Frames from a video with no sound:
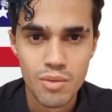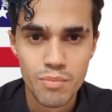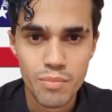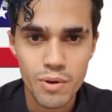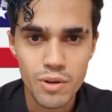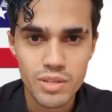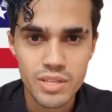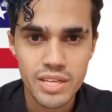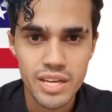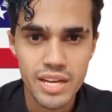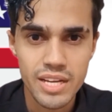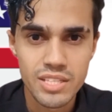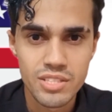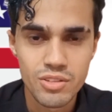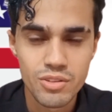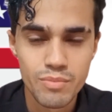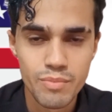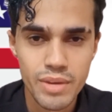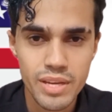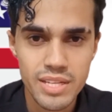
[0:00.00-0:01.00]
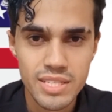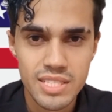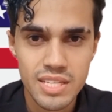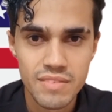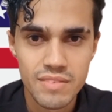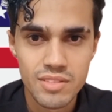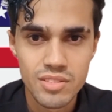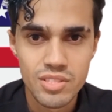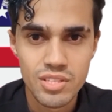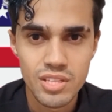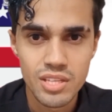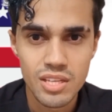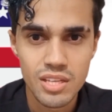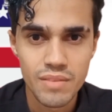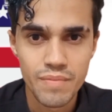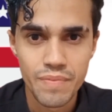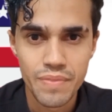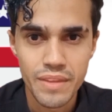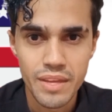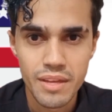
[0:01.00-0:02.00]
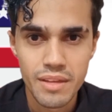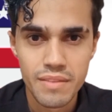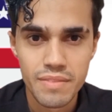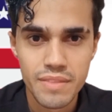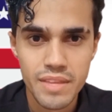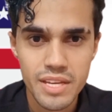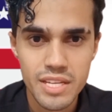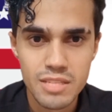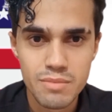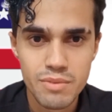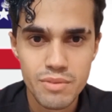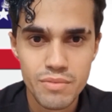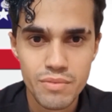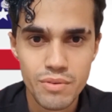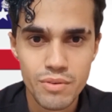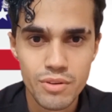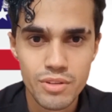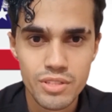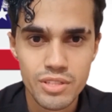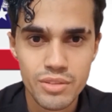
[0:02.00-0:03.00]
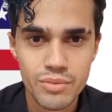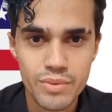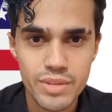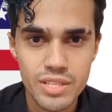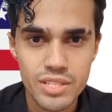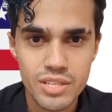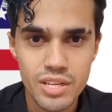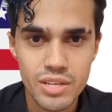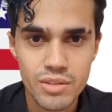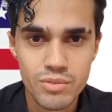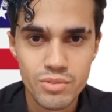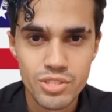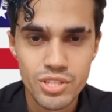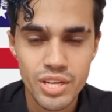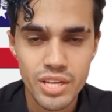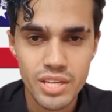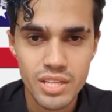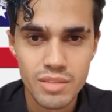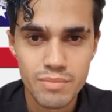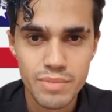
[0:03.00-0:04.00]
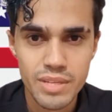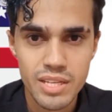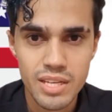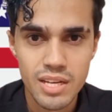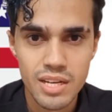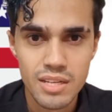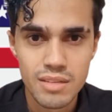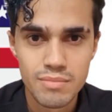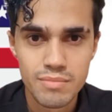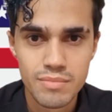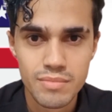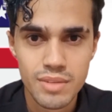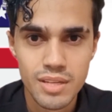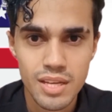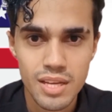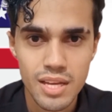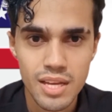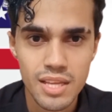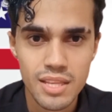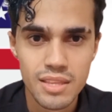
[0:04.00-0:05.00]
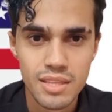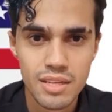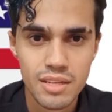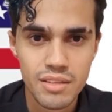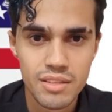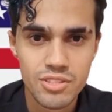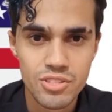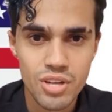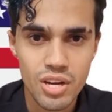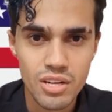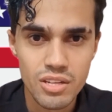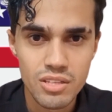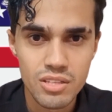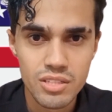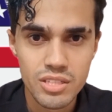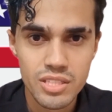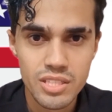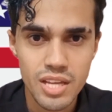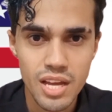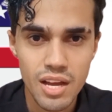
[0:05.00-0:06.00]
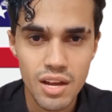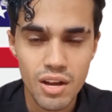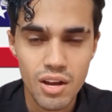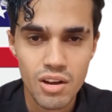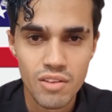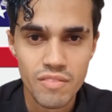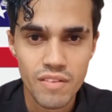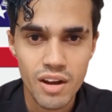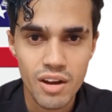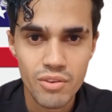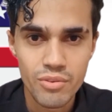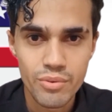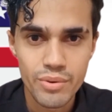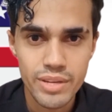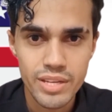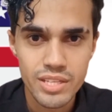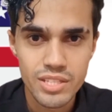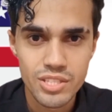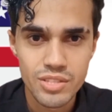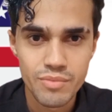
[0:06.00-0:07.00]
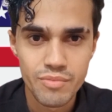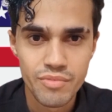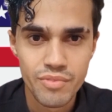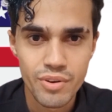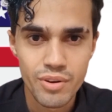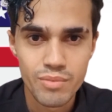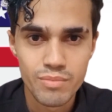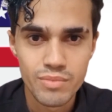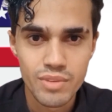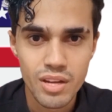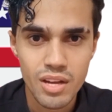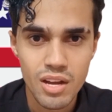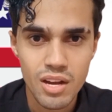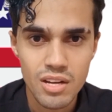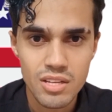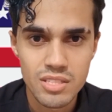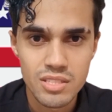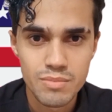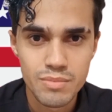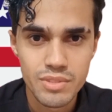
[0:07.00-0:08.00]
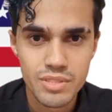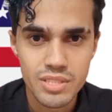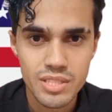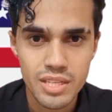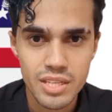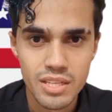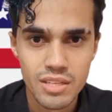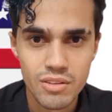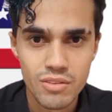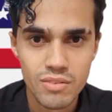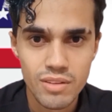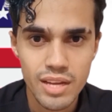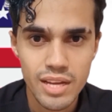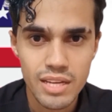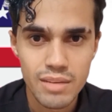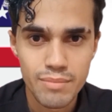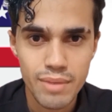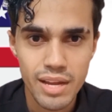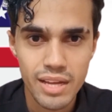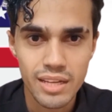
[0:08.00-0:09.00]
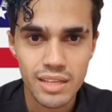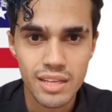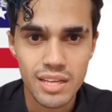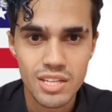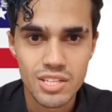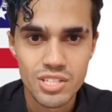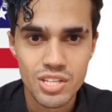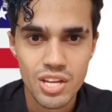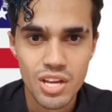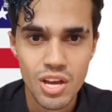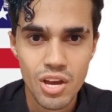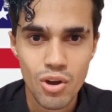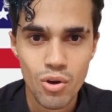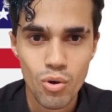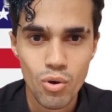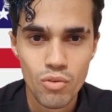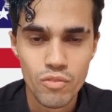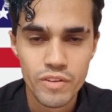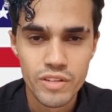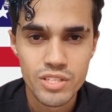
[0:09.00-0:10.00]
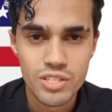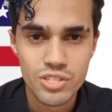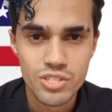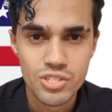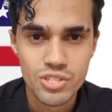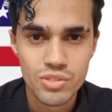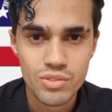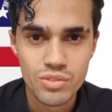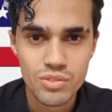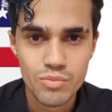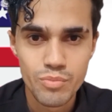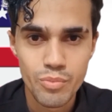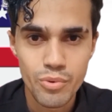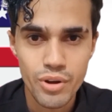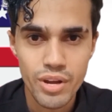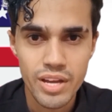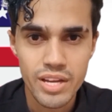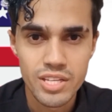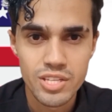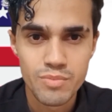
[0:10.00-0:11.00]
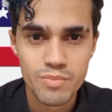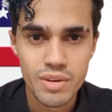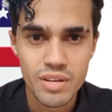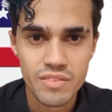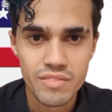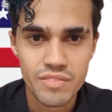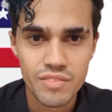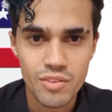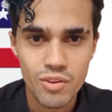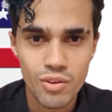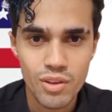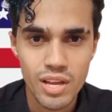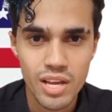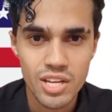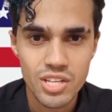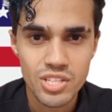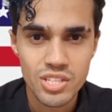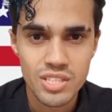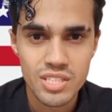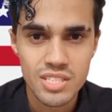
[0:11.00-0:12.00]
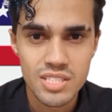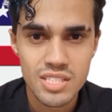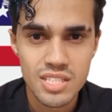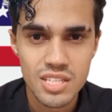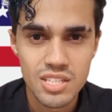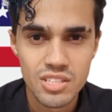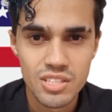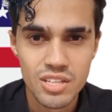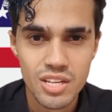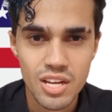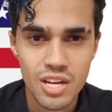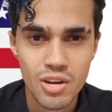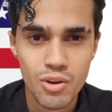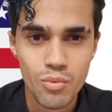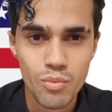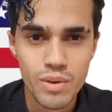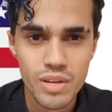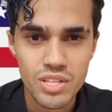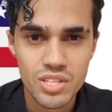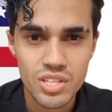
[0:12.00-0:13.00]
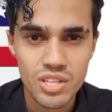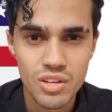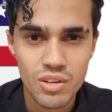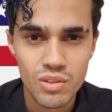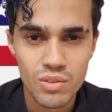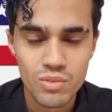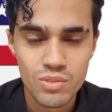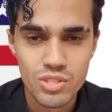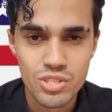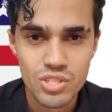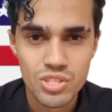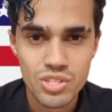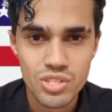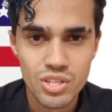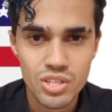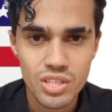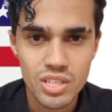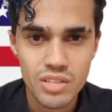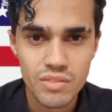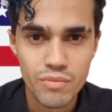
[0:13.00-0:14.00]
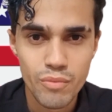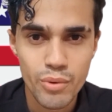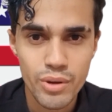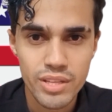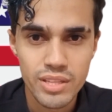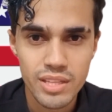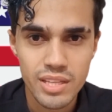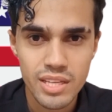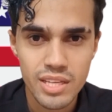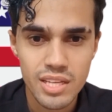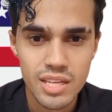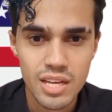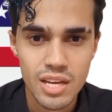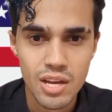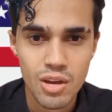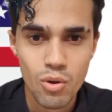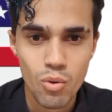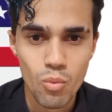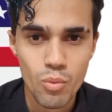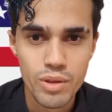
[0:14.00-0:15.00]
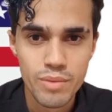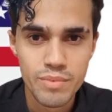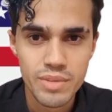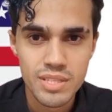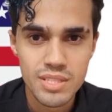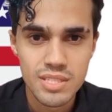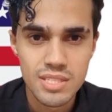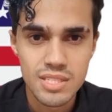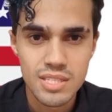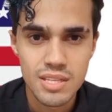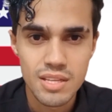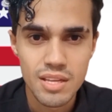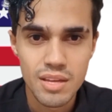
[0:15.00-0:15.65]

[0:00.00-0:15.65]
podcast on May 17, days before the retail chain became the target of outrage from the customers and online backlash over its June Pride Month collection this year, which includes turkey-friendly women's